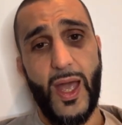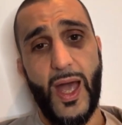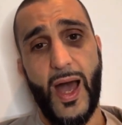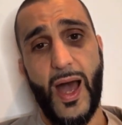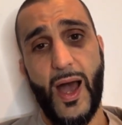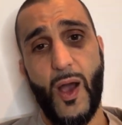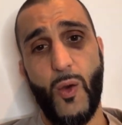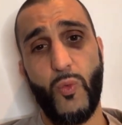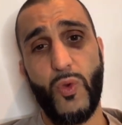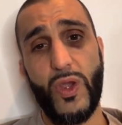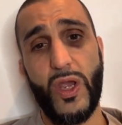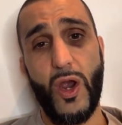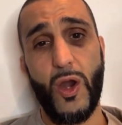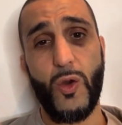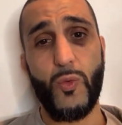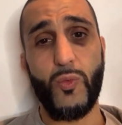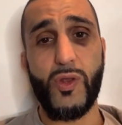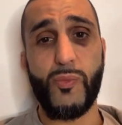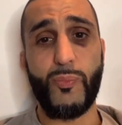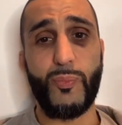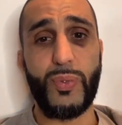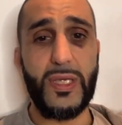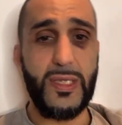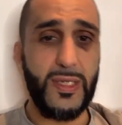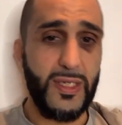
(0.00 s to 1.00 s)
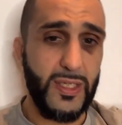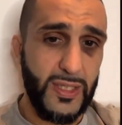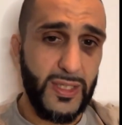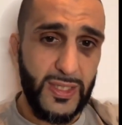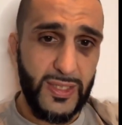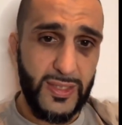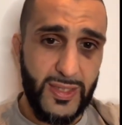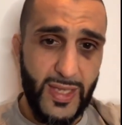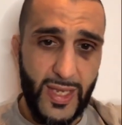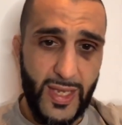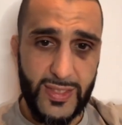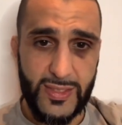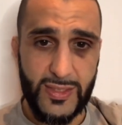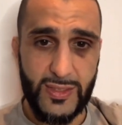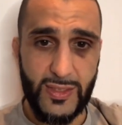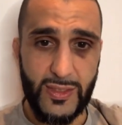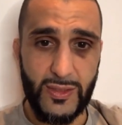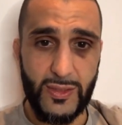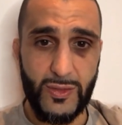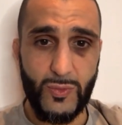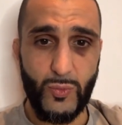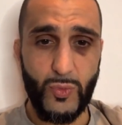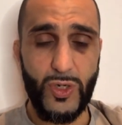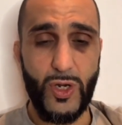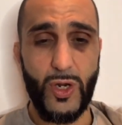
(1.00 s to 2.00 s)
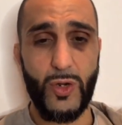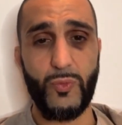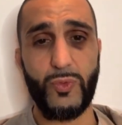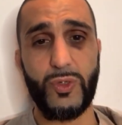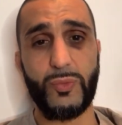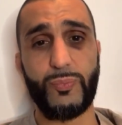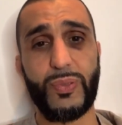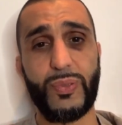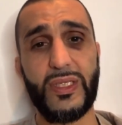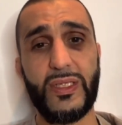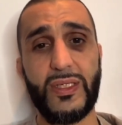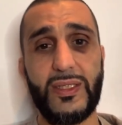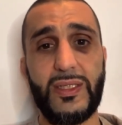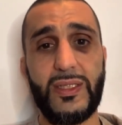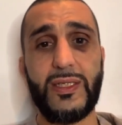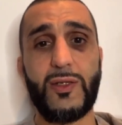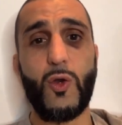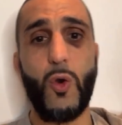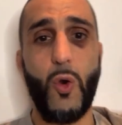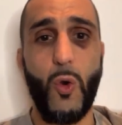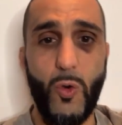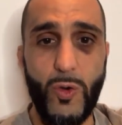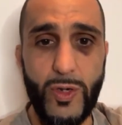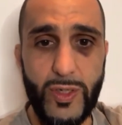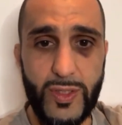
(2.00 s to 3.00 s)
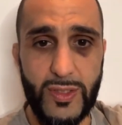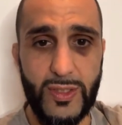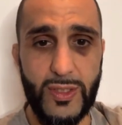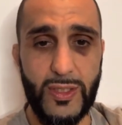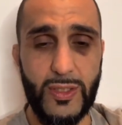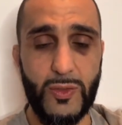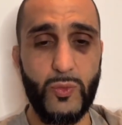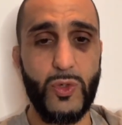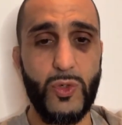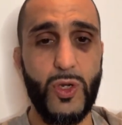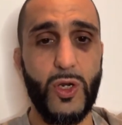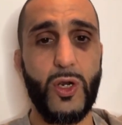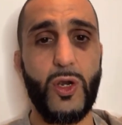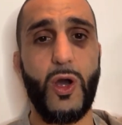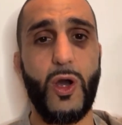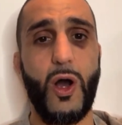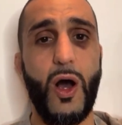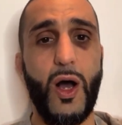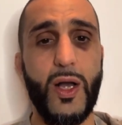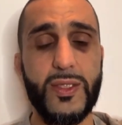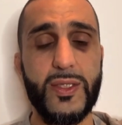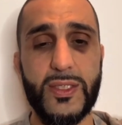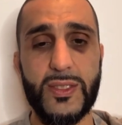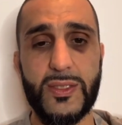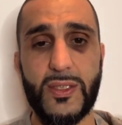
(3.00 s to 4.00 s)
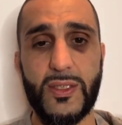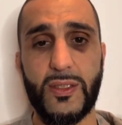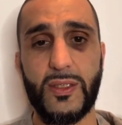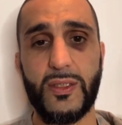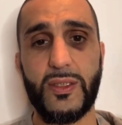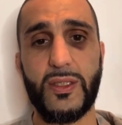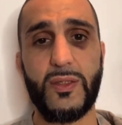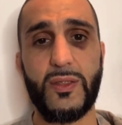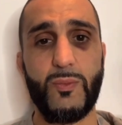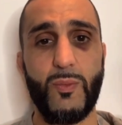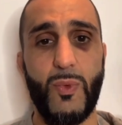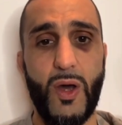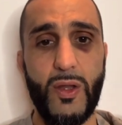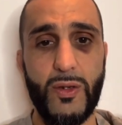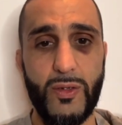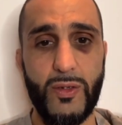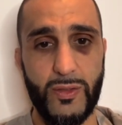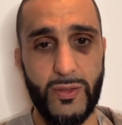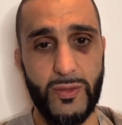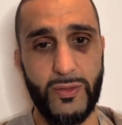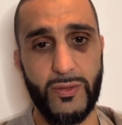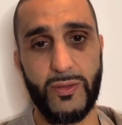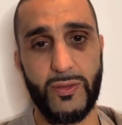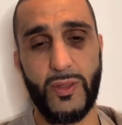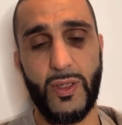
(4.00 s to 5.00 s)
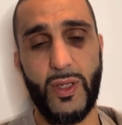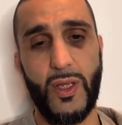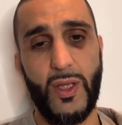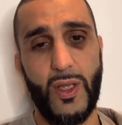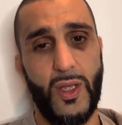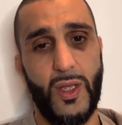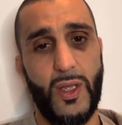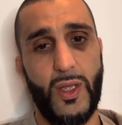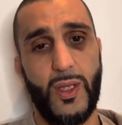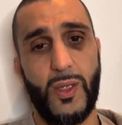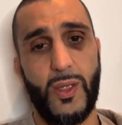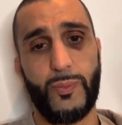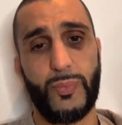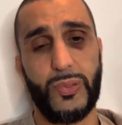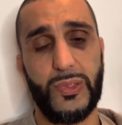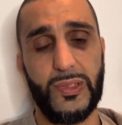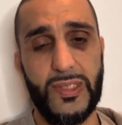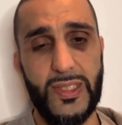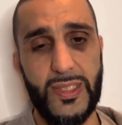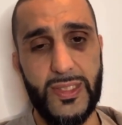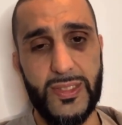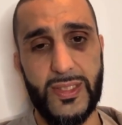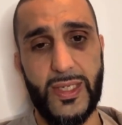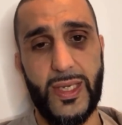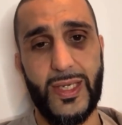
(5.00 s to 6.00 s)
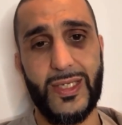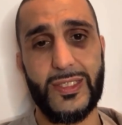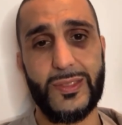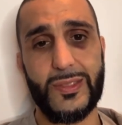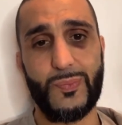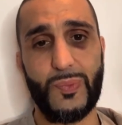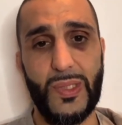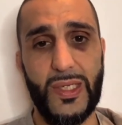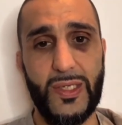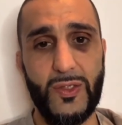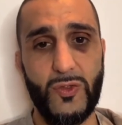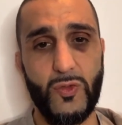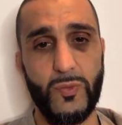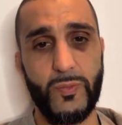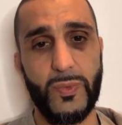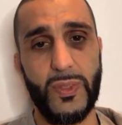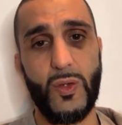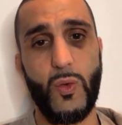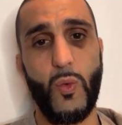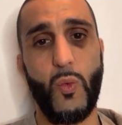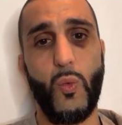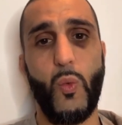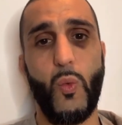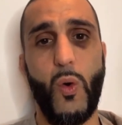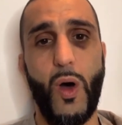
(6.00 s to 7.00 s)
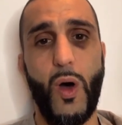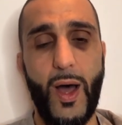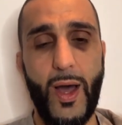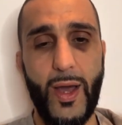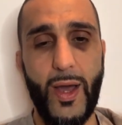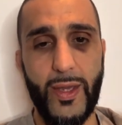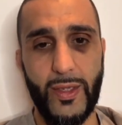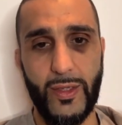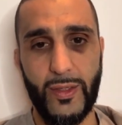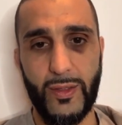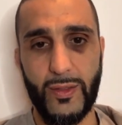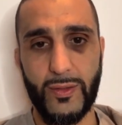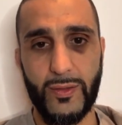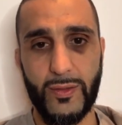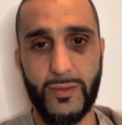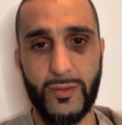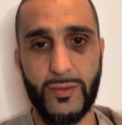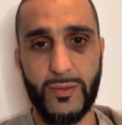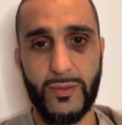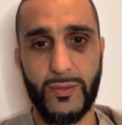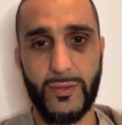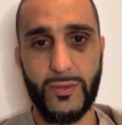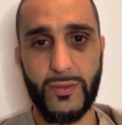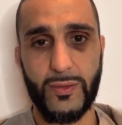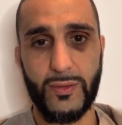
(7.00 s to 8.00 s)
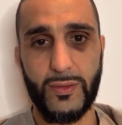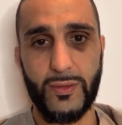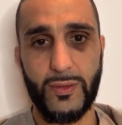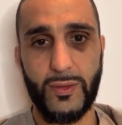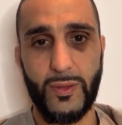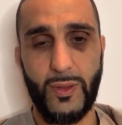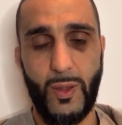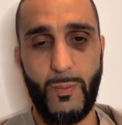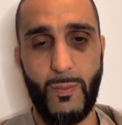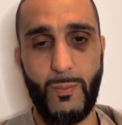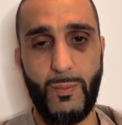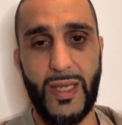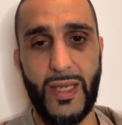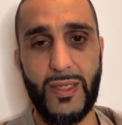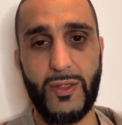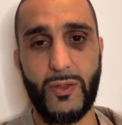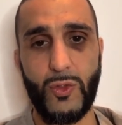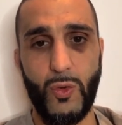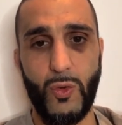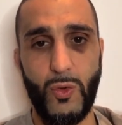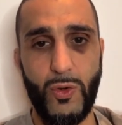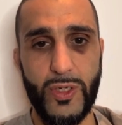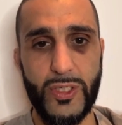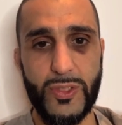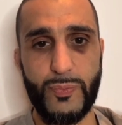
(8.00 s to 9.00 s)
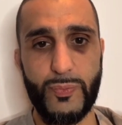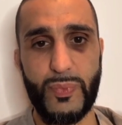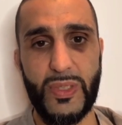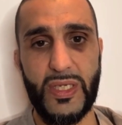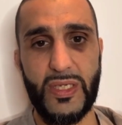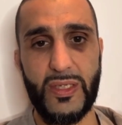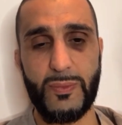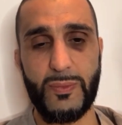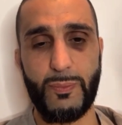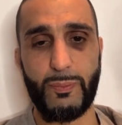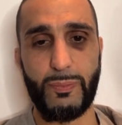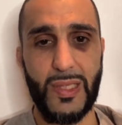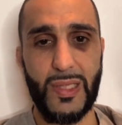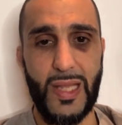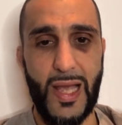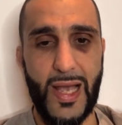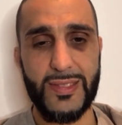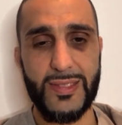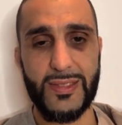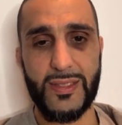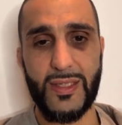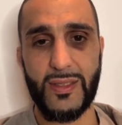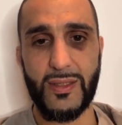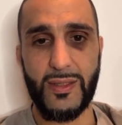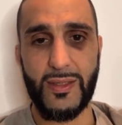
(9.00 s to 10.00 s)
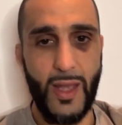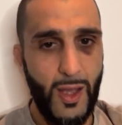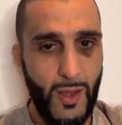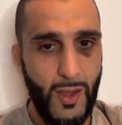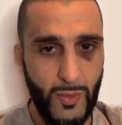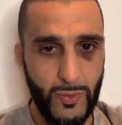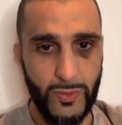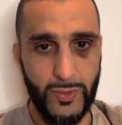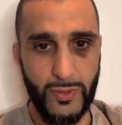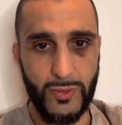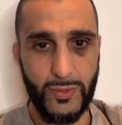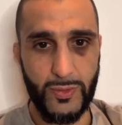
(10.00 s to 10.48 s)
We are repeatedly tested. We are repeatedly quarantined. We are constantly monitored. Please explain to me why my door is being blasted down.